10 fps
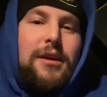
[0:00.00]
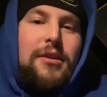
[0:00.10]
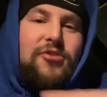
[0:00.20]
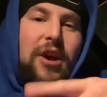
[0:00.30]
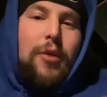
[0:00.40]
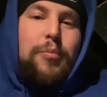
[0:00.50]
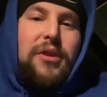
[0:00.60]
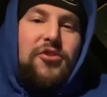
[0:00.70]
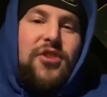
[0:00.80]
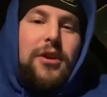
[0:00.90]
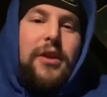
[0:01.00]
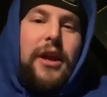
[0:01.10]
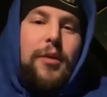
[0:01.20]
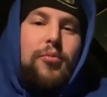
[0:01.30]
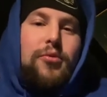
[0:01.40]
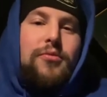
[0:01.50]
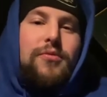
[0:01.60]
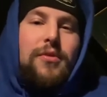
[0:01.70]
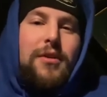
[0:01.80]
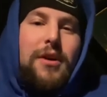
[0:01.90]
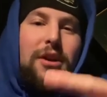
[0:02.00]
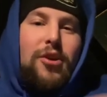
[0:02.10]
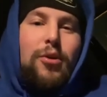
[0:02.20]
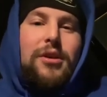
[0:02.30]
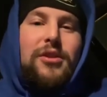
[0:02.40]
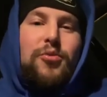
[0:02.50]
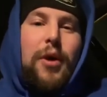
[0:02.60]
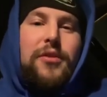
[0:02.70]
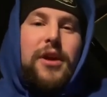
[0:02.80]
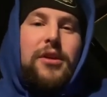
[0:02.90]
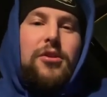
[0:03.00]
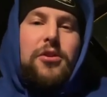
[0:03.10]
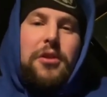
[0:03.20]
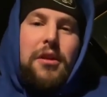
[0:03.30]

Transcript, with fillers: Shout out Biz. Shout out 80 proof. You know what it is. We're about to get cooking.